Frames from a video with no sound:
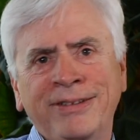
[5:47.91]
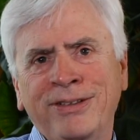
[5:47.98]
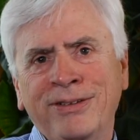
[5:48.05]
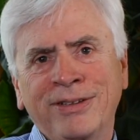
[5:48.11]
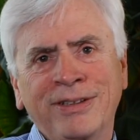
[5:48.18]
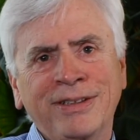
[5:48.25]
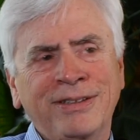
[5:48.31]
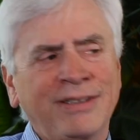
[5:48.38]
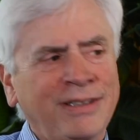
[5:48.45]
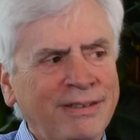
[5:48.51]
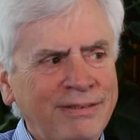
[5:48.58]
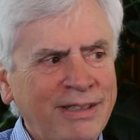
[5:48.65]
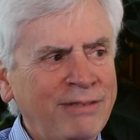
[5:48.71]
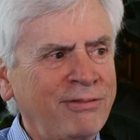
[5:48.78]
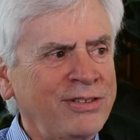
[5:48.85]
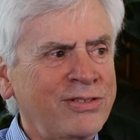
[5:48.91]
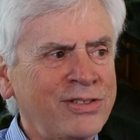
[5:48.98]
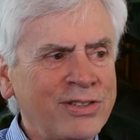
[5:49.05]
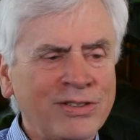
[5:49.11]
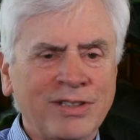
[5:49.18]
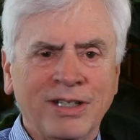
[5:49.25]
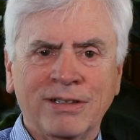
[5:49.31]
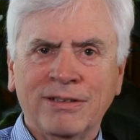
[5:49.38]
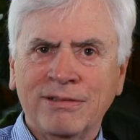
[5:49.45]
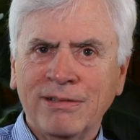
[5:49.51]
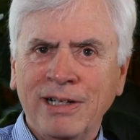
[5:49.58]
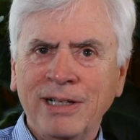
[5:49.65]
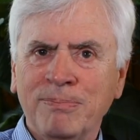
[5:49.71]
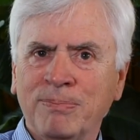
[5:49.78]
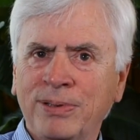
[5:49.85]
It was just a
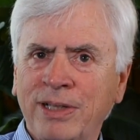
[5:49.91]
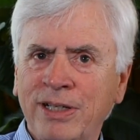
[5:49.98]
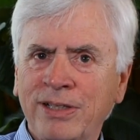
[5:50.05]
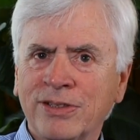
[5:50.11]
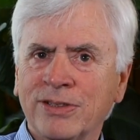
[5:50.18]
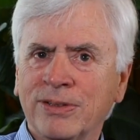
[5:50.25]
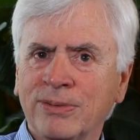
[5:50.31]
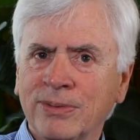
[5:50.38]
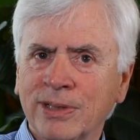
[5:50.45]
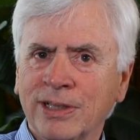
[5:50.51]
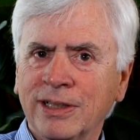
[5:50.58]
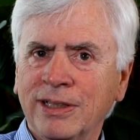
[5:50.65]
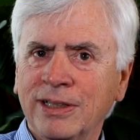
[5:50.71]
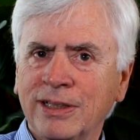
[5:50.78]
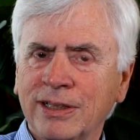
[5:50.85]
great place to work.